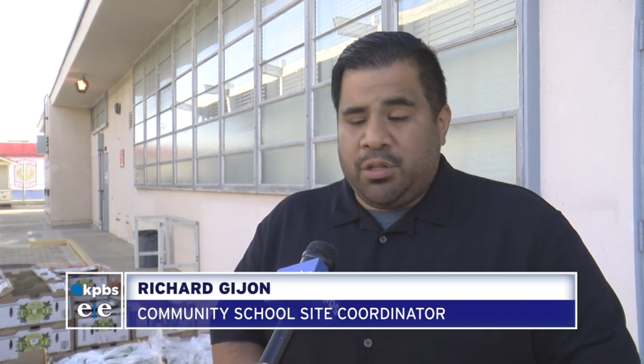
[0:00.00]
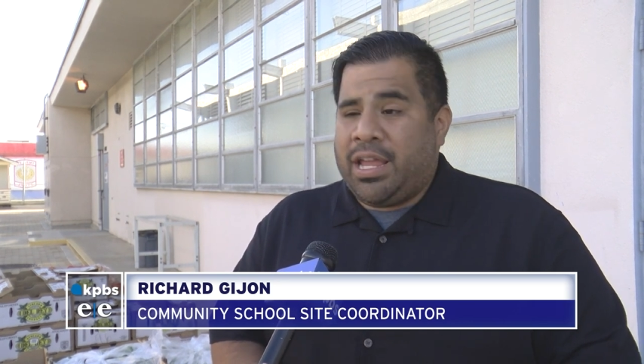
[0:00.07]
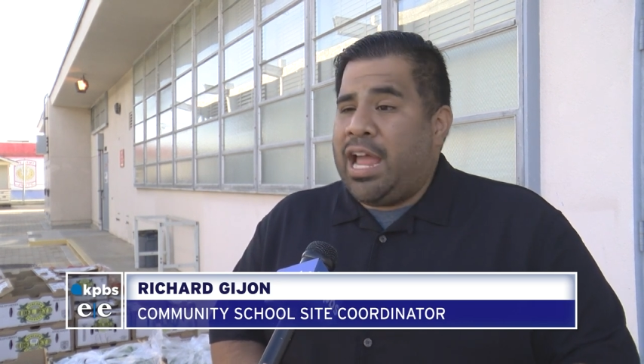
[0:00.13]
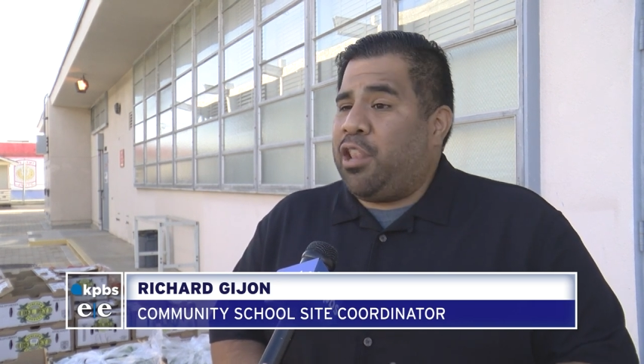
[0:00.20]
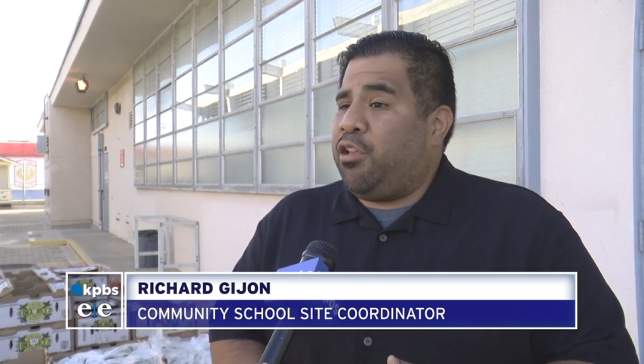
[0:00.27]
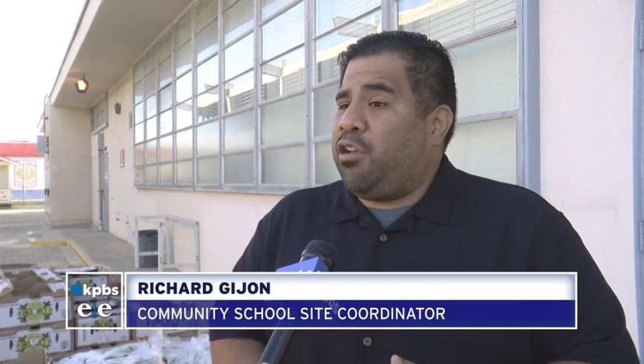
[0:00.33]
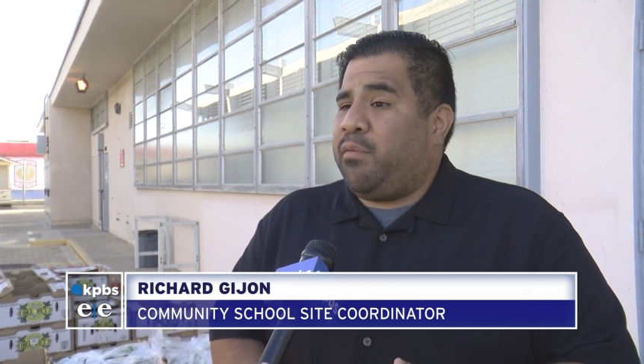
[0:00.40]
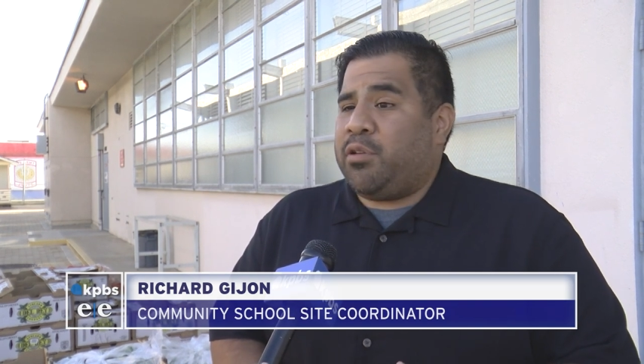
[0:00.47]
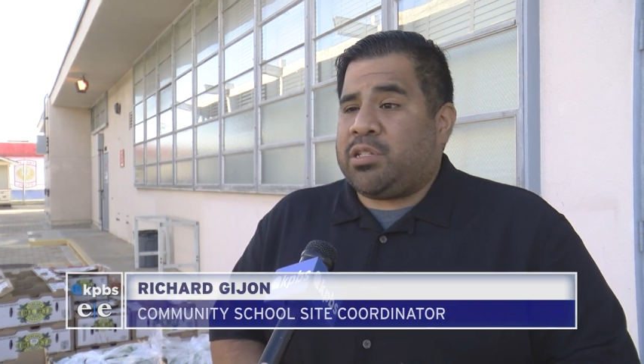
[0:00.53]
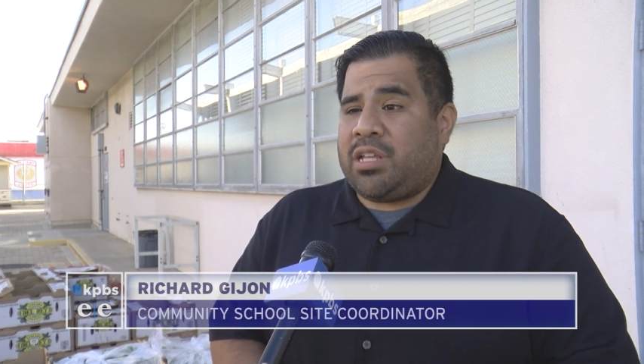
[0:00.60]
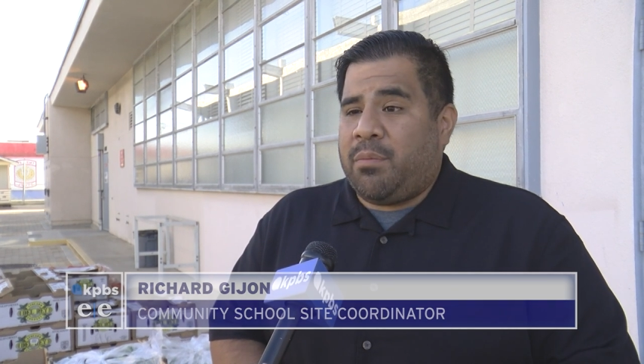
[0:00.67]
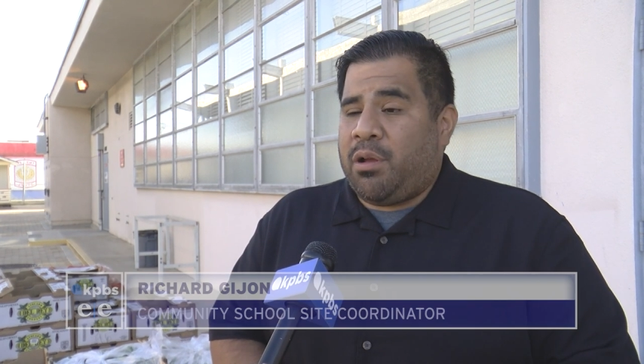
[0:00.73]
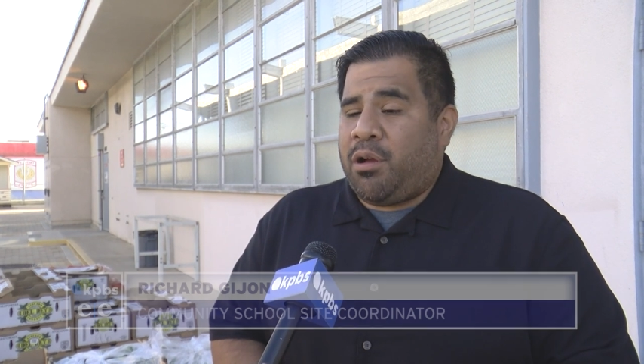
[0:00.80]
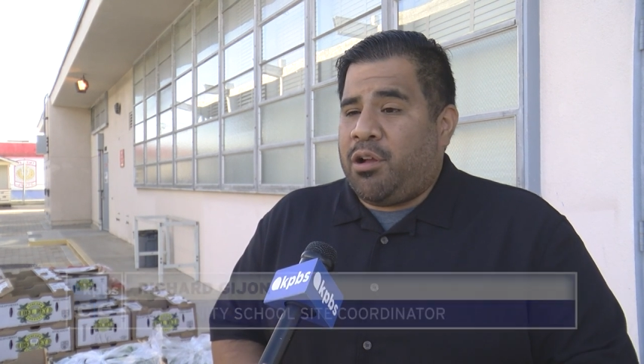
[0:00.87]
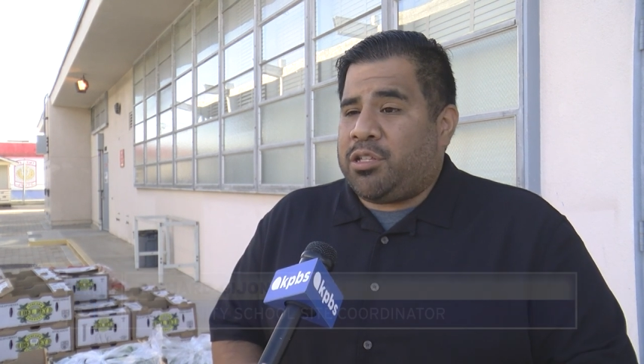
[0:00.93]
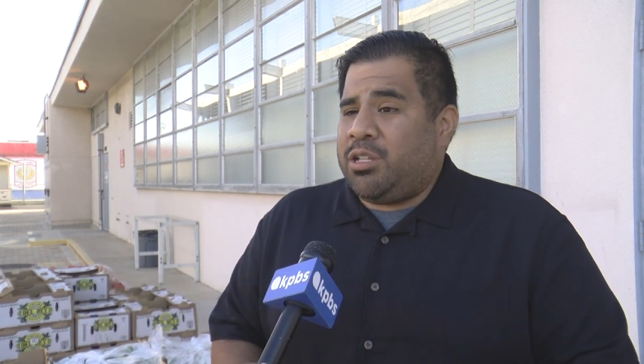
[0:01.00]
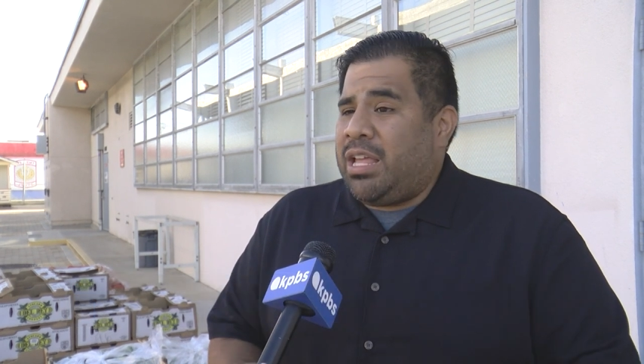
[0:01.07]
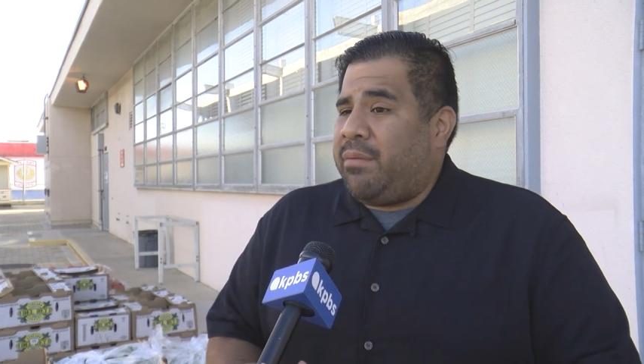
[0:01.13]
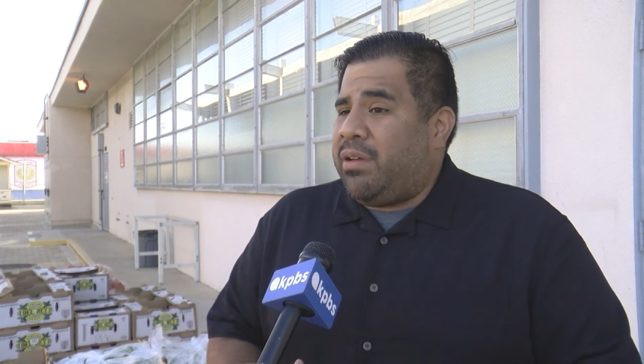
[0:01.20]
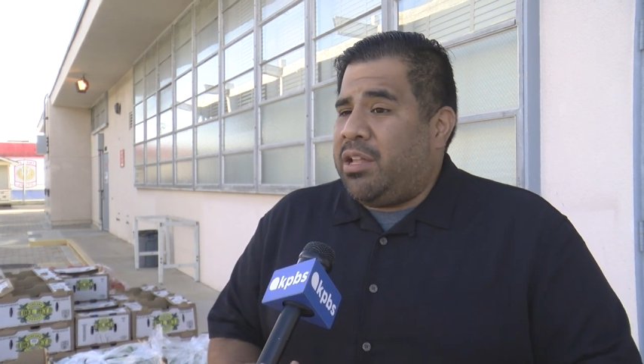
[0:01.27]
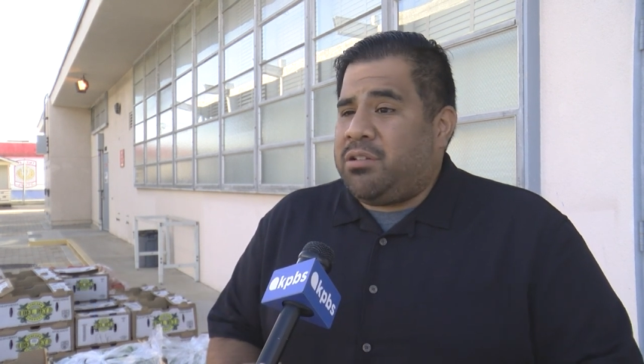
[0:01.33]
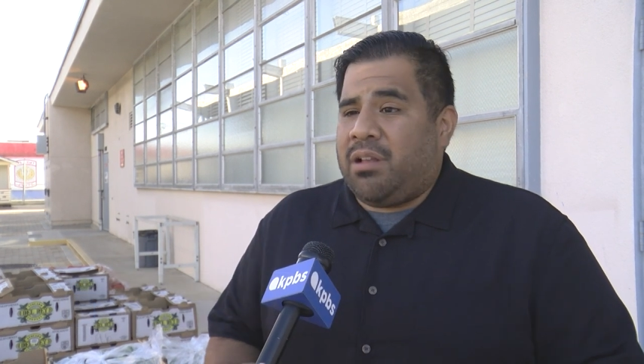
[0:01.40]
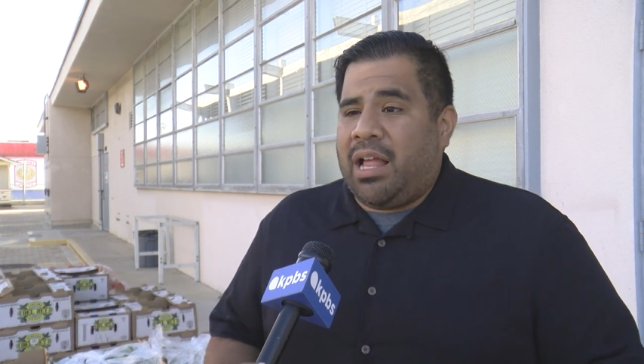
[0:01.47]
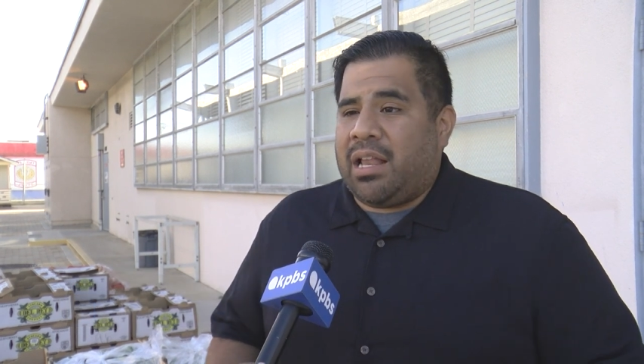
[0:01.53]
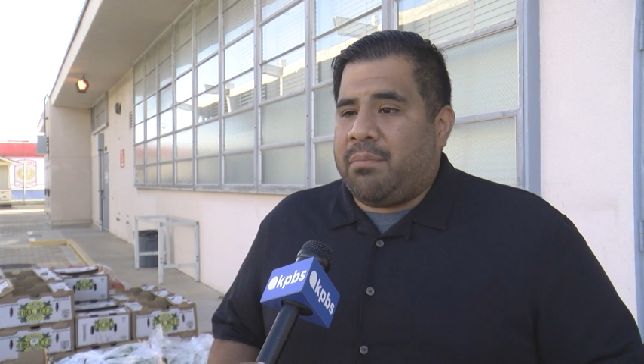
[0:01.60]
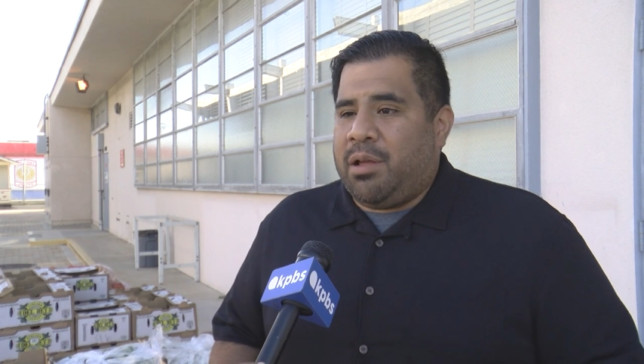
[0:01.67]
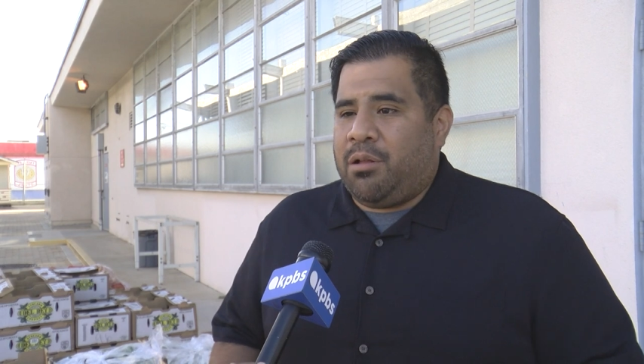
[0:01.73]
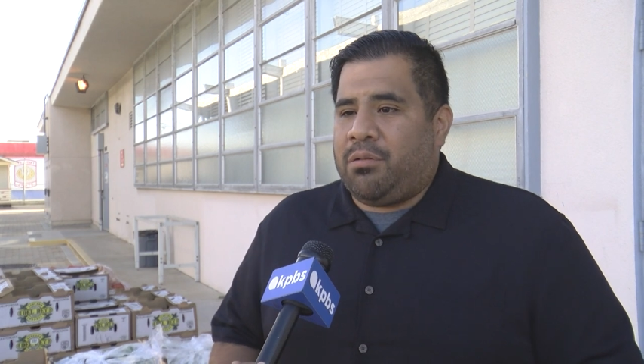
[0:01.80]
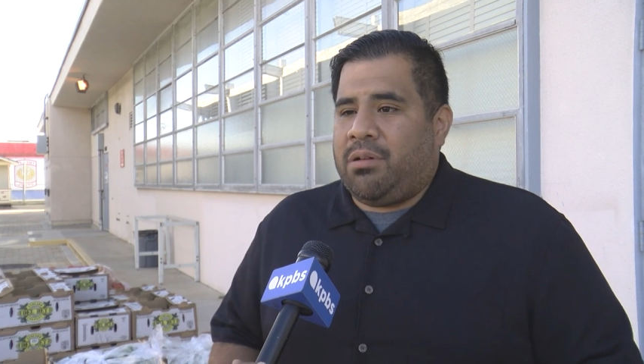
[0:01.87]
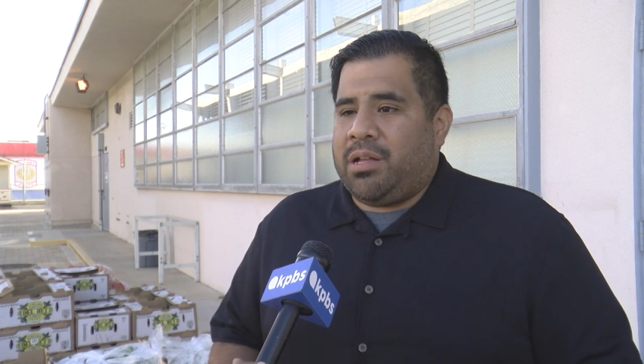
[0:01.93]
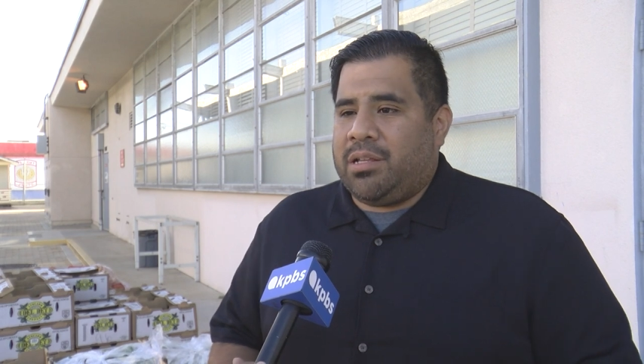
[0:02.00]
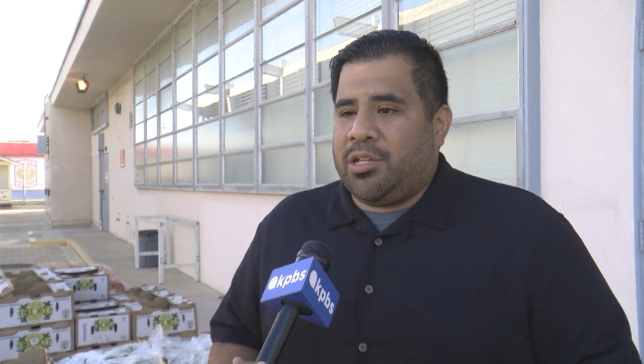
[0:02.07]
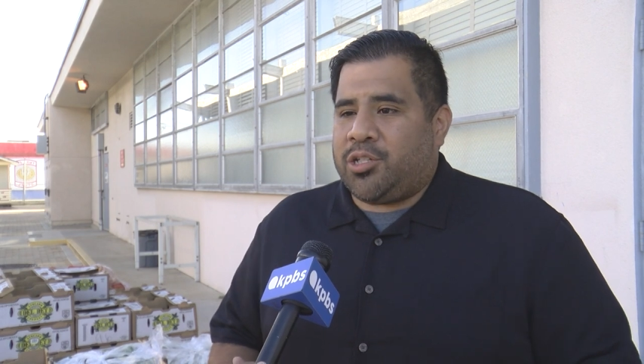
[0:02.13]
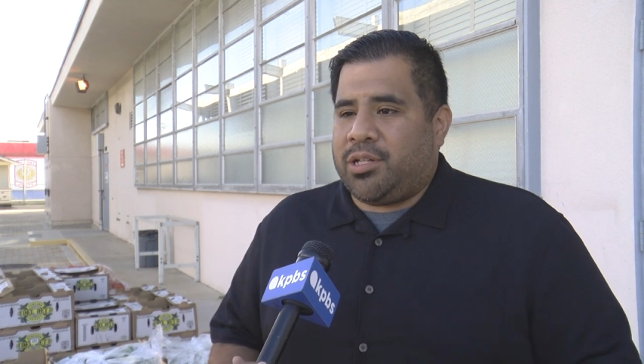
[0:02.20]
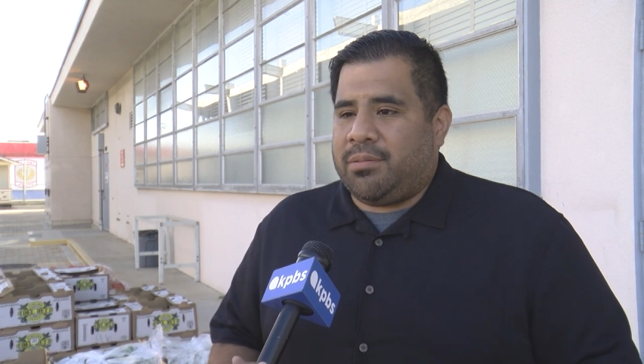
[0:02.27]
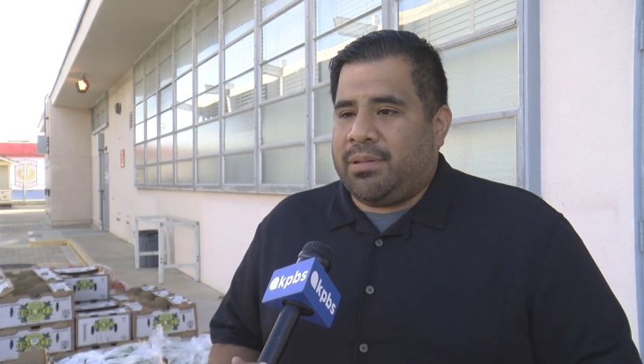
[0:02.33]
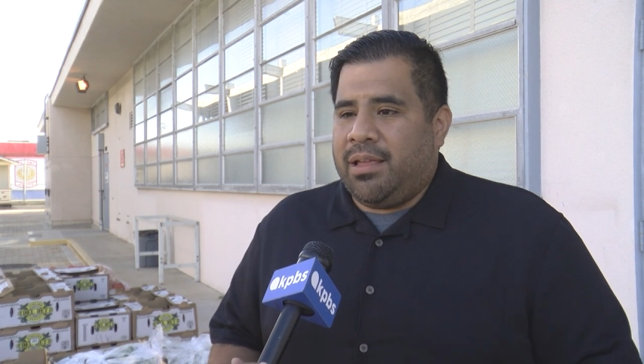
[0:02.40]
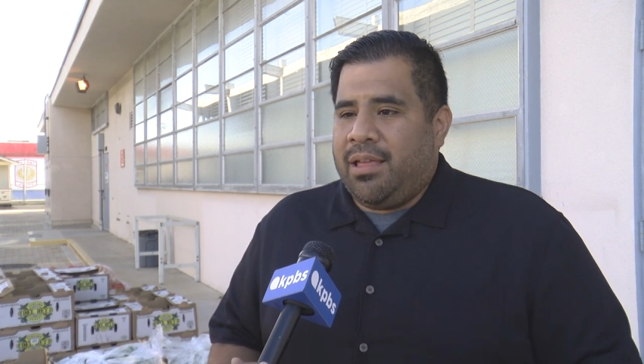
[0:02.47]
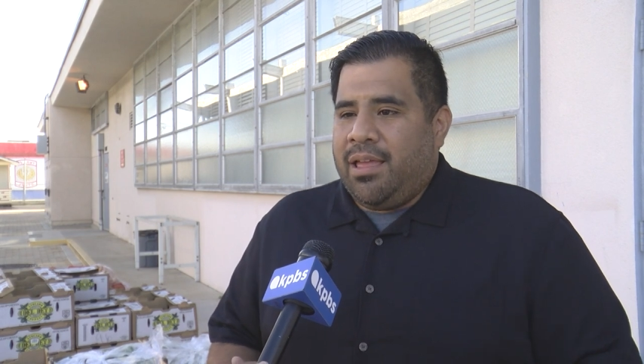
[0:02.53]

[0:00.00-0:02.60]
You can't learn if your stomach hurts and you have an underlying medical condition.